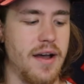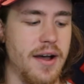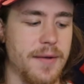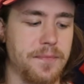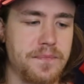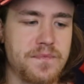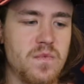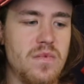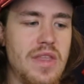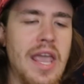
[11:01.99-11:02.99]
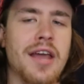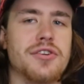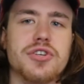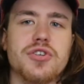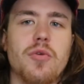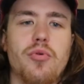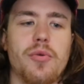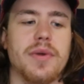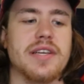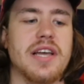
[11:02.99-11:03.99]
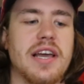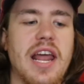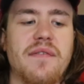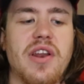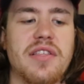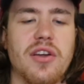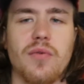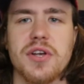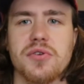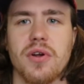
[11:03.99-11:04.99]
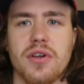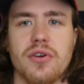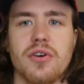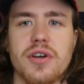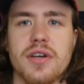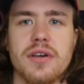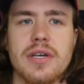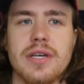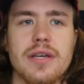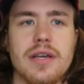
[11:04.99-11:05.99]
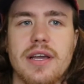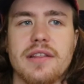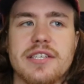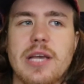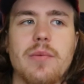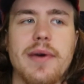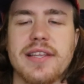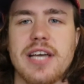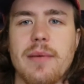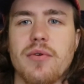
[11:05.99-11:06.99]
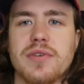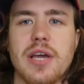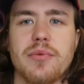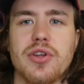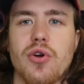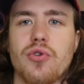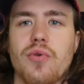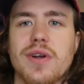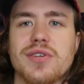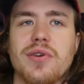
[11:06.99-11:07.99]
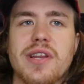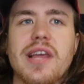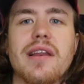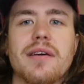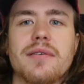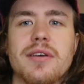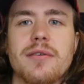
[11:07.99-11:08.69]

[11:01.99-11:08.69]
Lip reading: And it's just so important because I can have anything a restaurant can cook in the same amount of time it would take me to go to the restaurant and eat it,